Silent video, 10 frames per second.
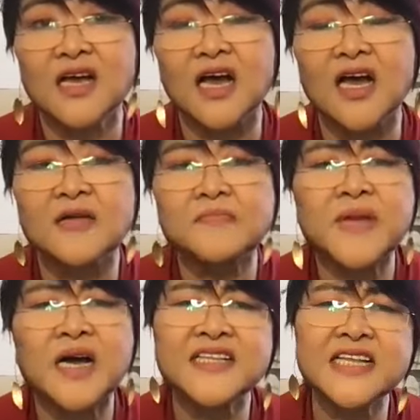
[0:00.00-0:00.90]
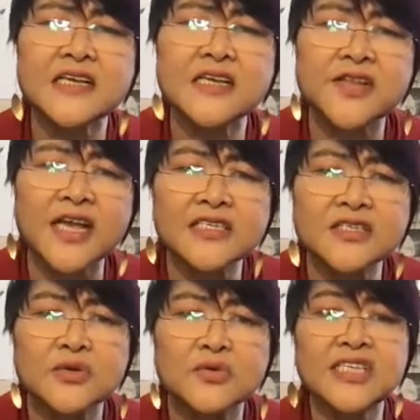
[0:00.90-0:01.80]
I think that
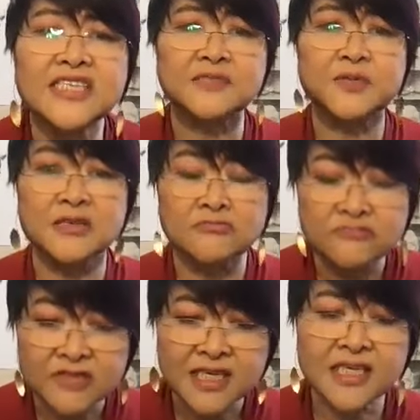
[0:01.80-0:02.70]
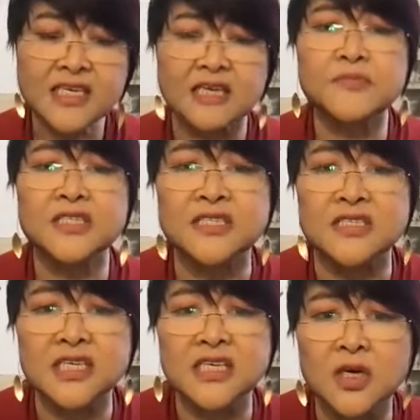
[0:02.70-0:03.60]
we need to be really committed
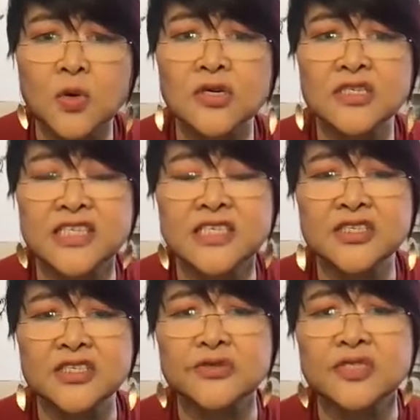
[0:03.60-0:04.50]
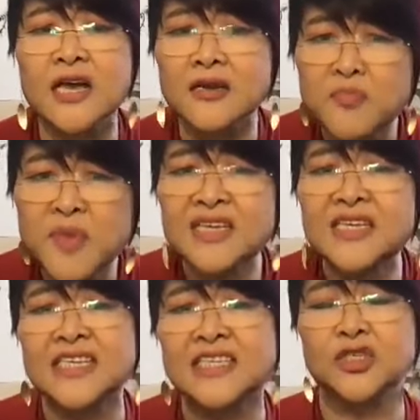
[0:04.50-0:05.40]
to equality issues, and men
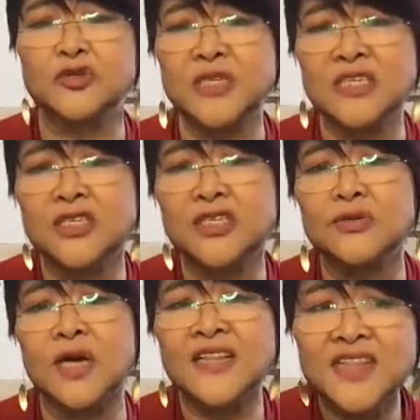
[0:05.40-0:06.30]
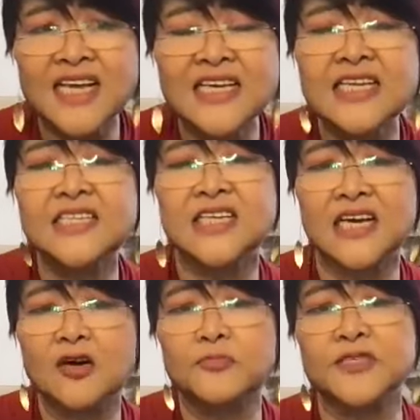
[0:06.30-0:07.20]
need to be too, and they need to
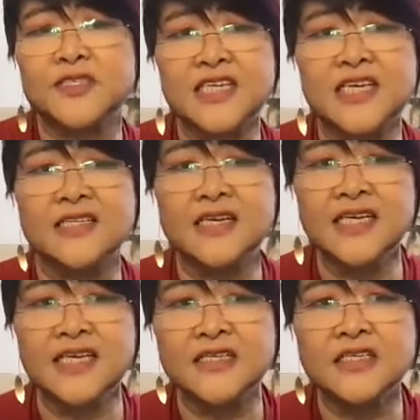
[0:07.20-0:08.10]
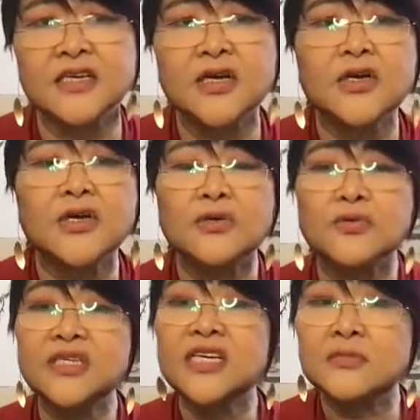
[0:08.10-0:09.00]
help us take the lead.
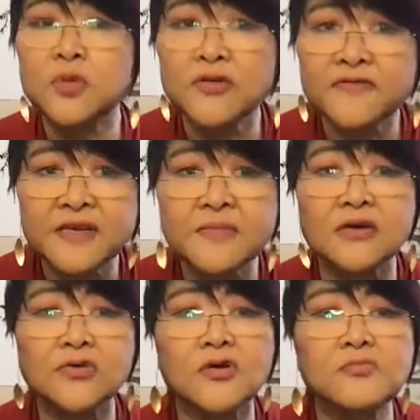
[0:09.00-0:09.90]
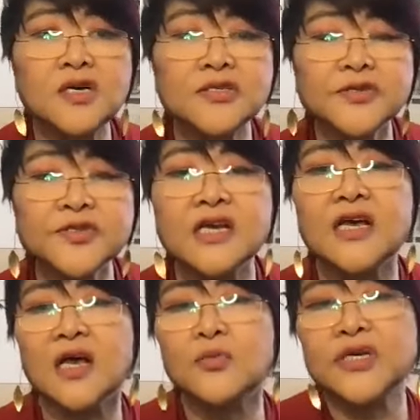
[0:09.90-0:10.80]
We need more female role models,
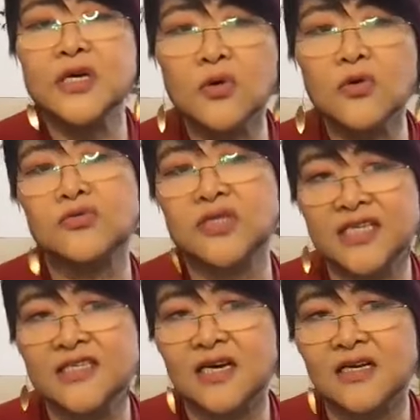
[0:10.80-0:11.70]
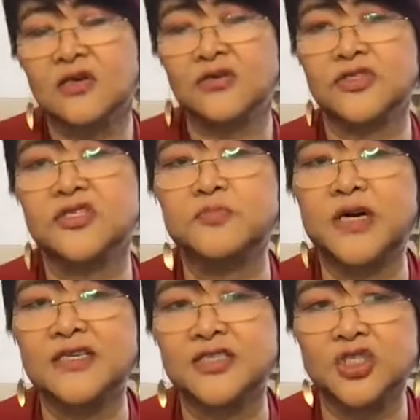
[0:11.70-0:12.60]
and we all need unconscious
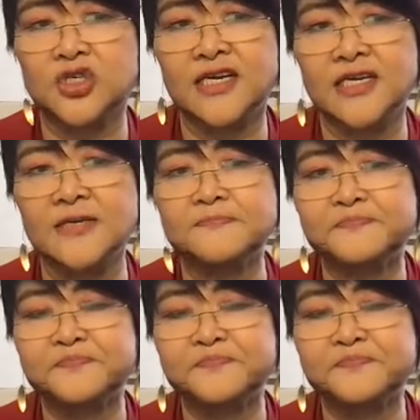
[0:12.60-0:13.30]
bias training.